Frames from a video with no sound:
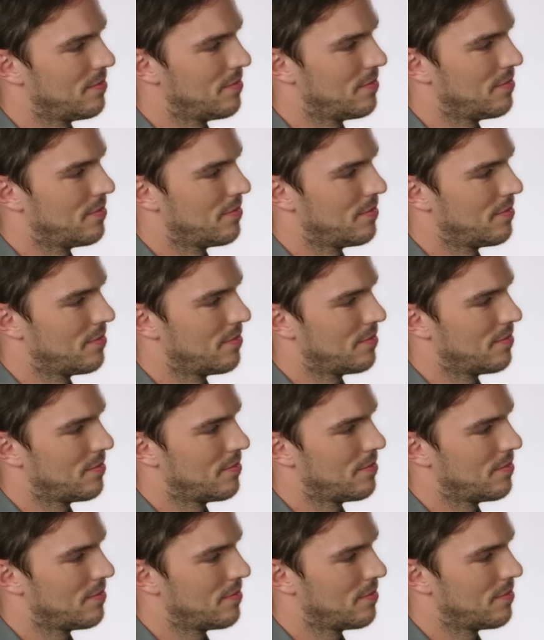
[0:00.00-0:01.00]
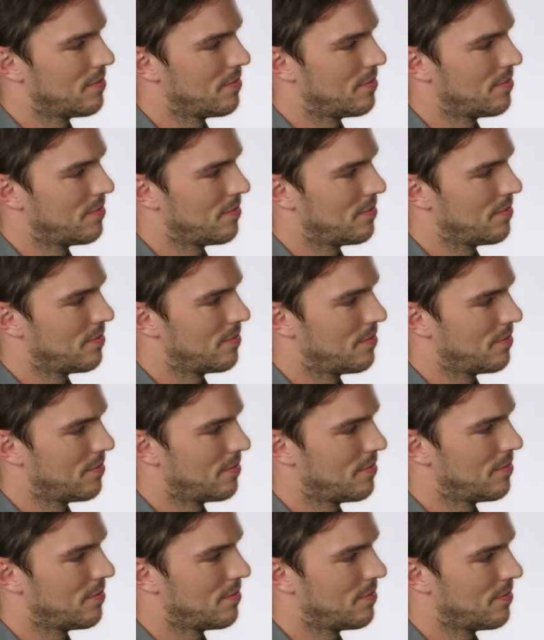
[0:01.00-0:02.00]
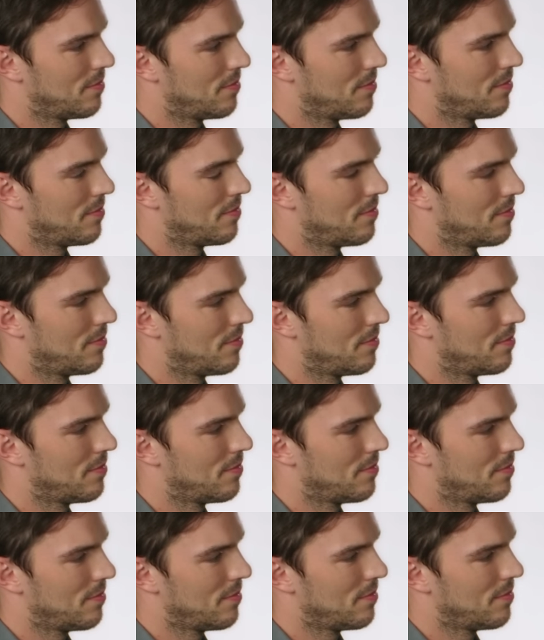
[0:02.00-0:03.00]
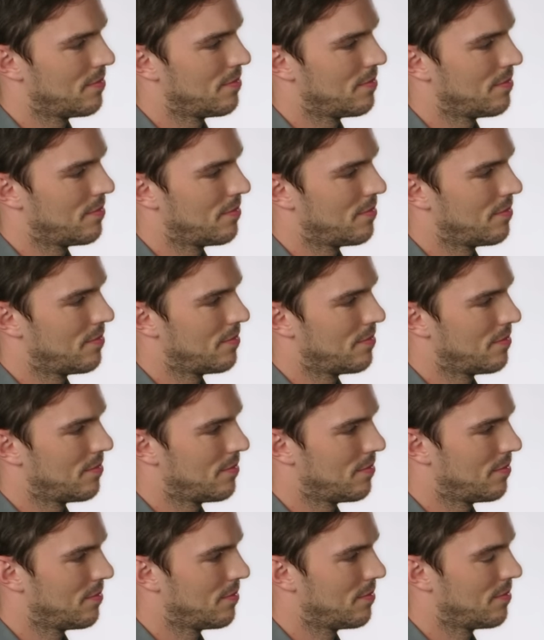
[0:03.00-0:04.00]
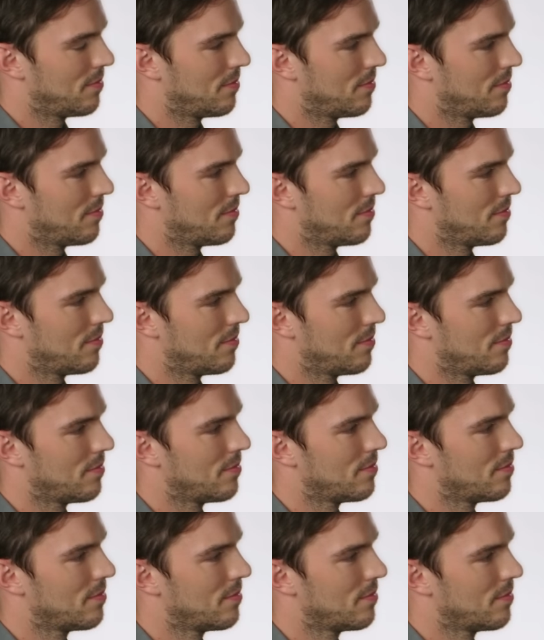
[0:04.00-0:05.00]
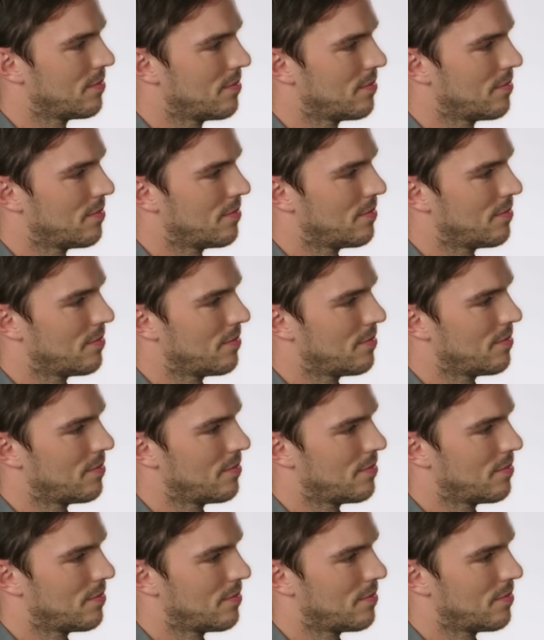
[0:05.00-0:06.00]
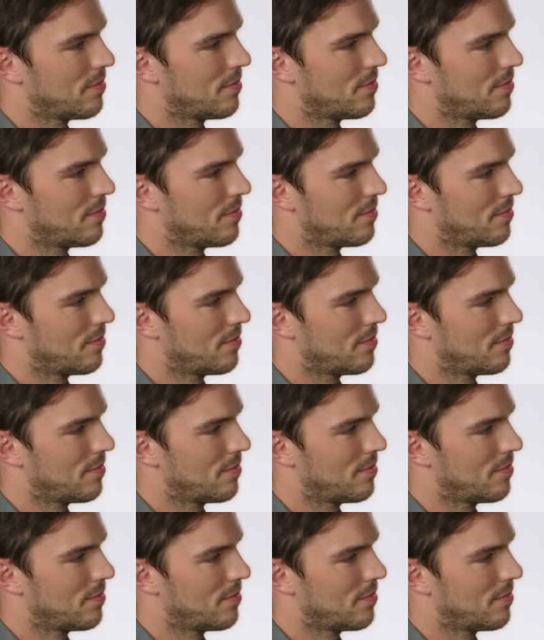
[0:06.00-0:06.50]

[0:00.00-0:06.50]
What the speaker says: (not speaking)